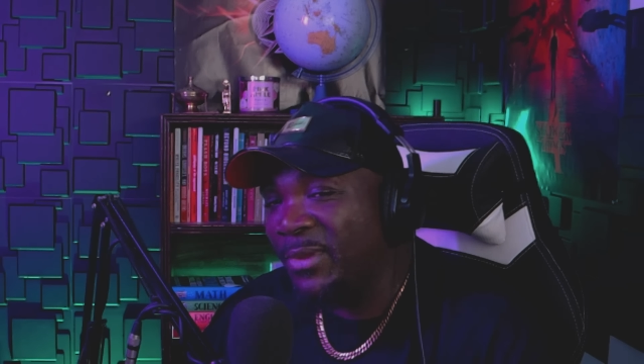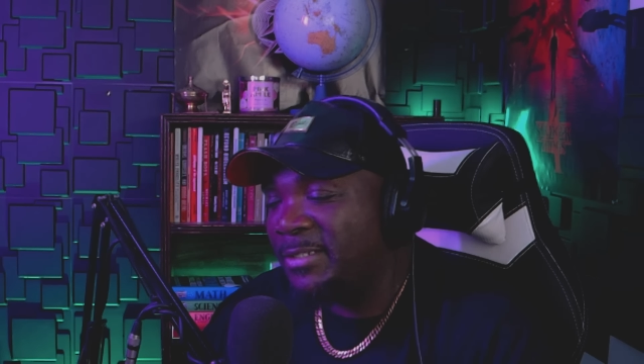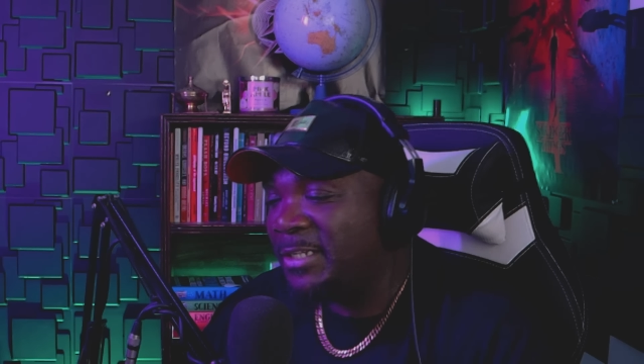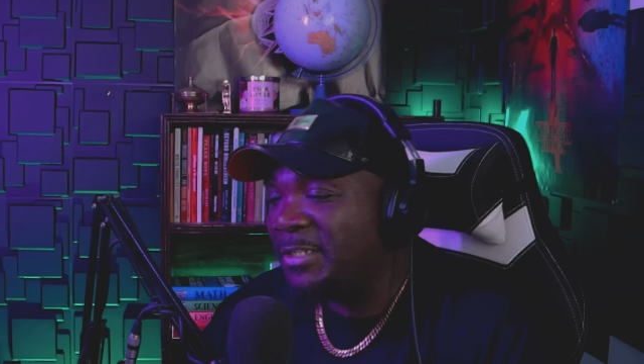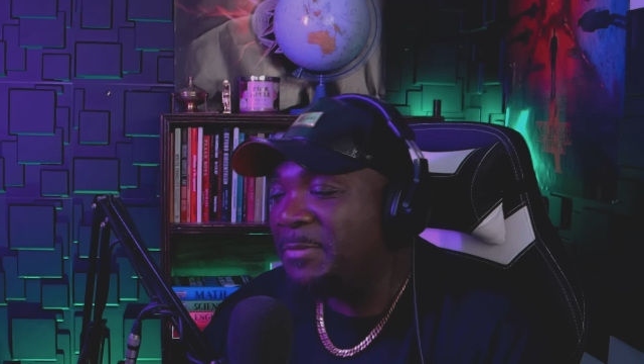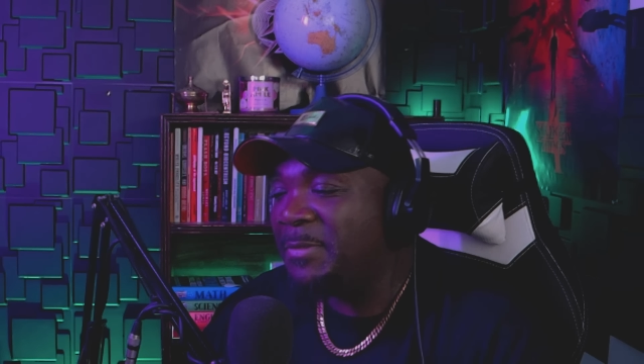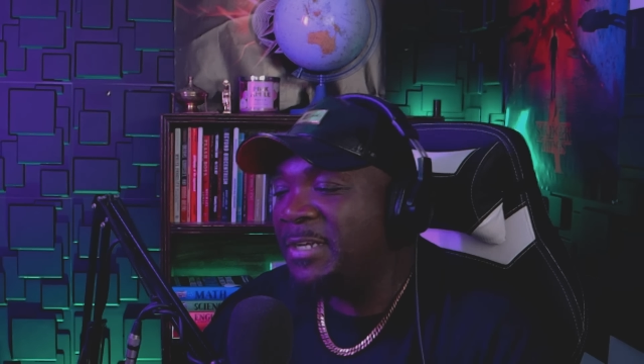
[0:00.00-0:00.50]

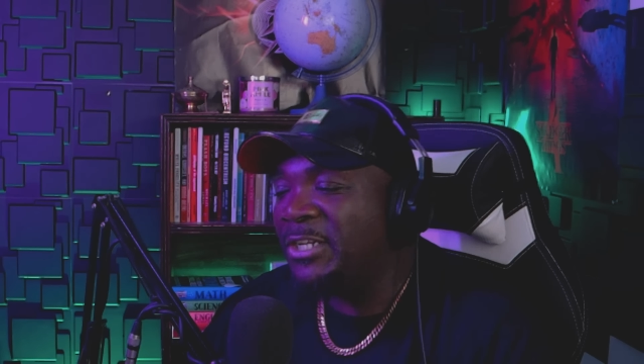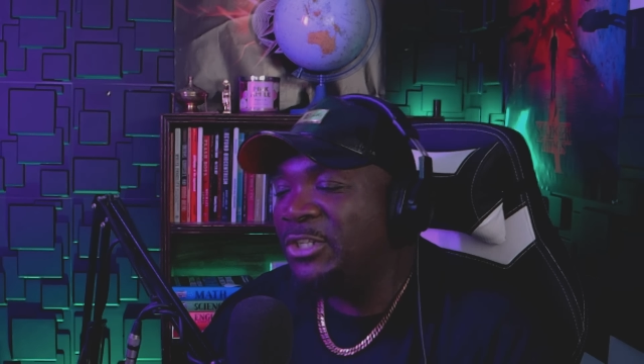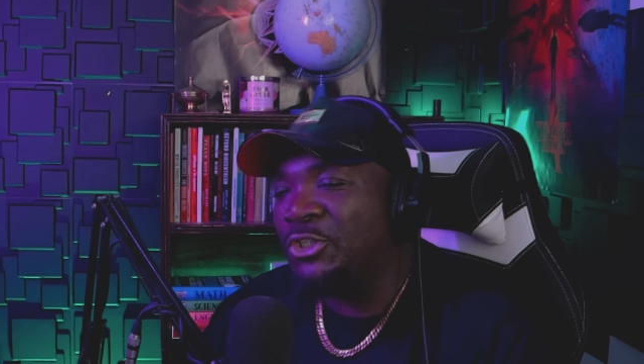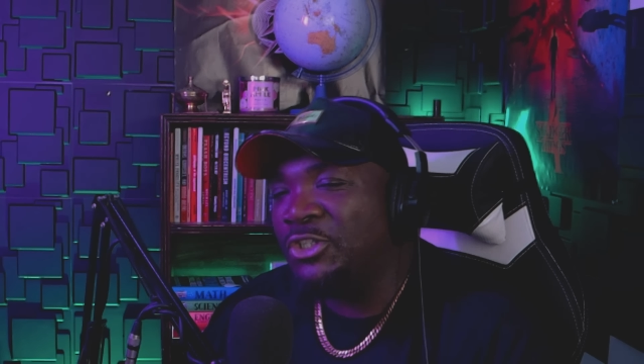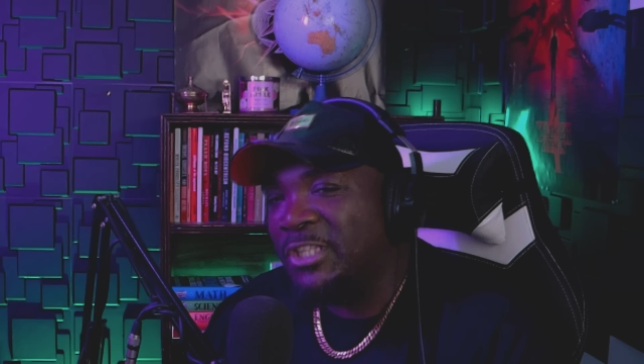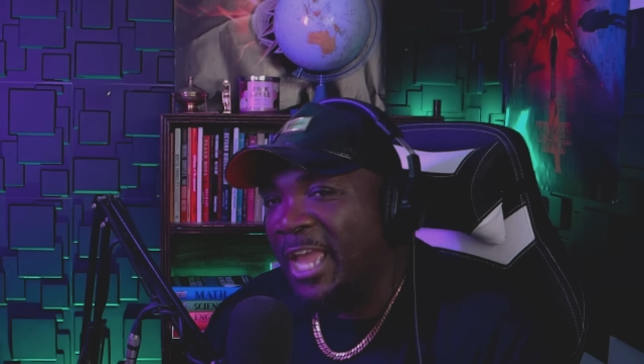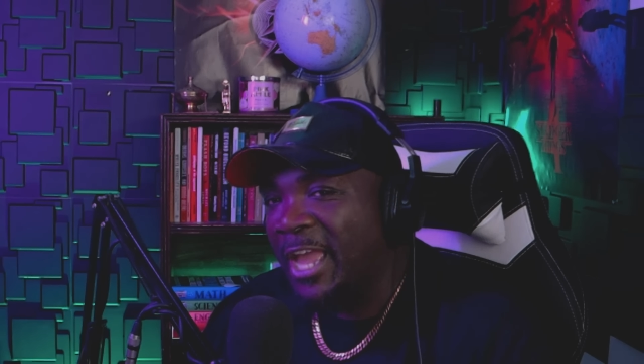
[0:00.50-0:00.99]
Just because you
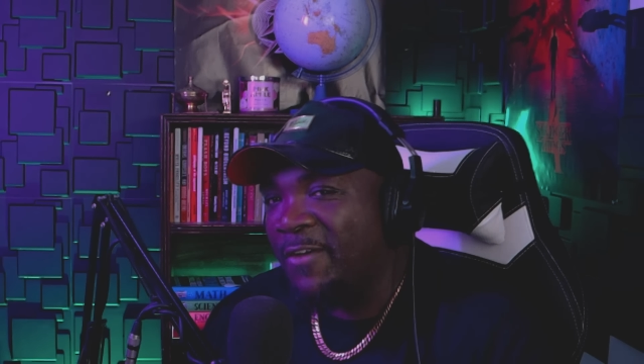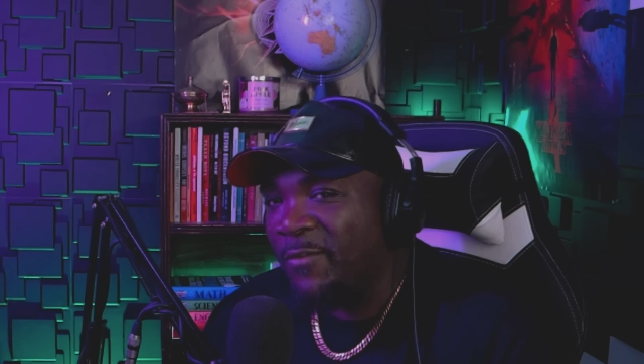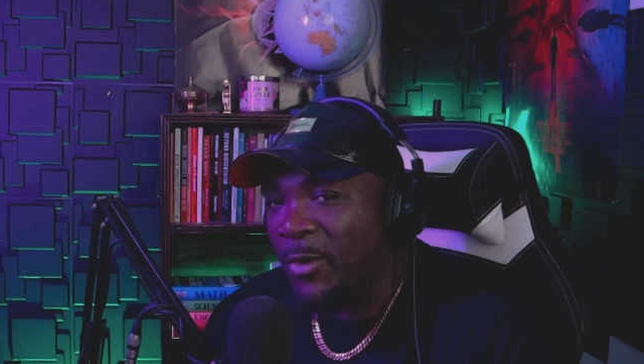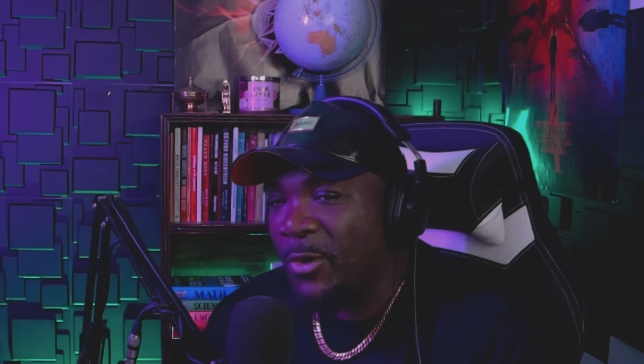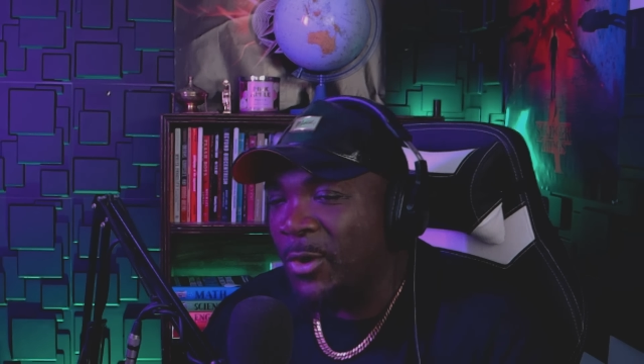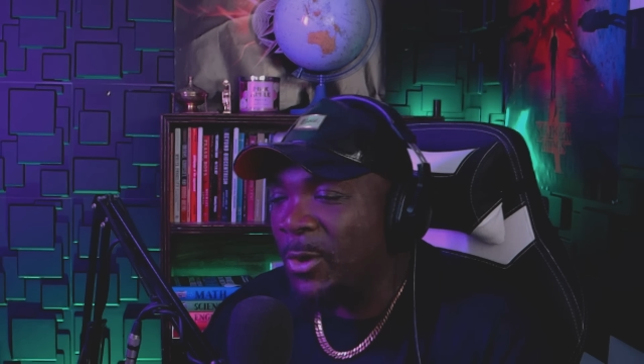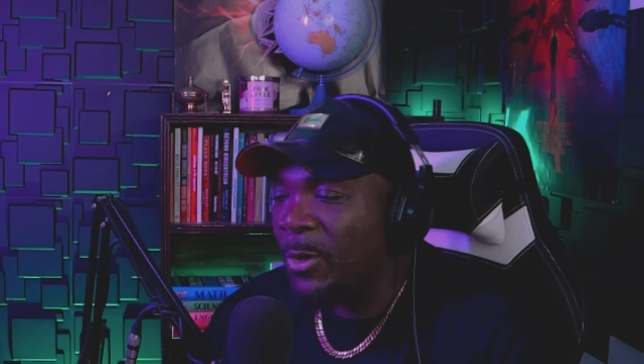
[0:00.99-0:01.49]
stack
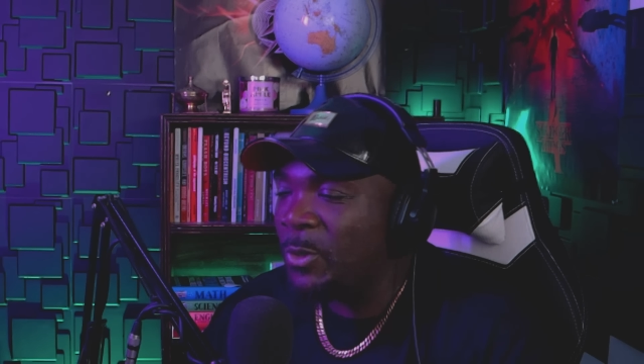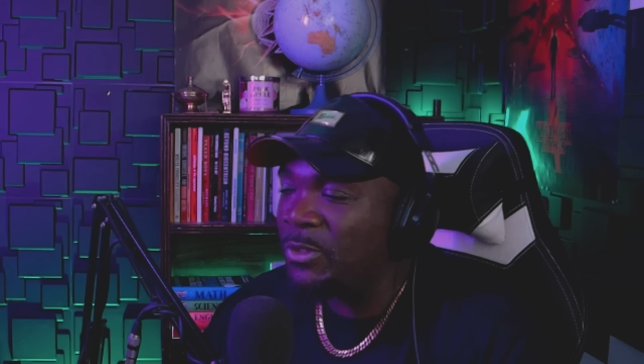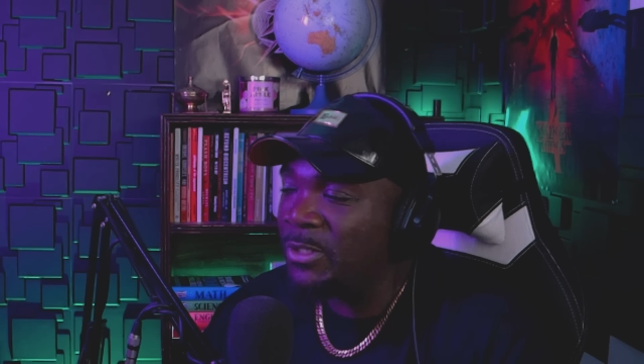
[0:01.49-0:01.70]
photos,